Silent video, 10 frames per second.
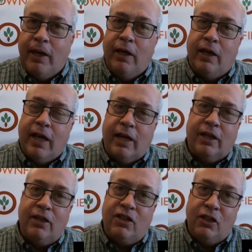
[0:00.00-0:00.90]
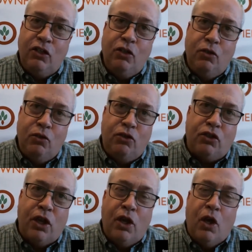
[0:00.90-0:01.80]
And it kind of
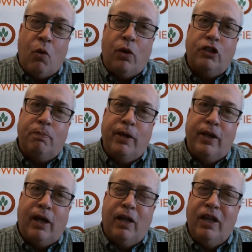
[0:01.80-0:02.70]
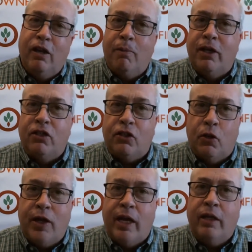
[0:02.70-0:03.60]
continues what's been a little bit of
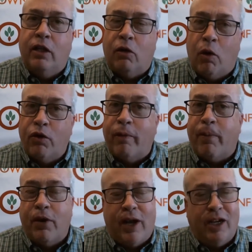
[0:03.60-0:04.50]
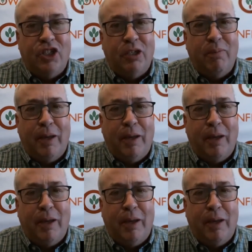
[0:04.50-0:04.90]
slowdown in the growth of production,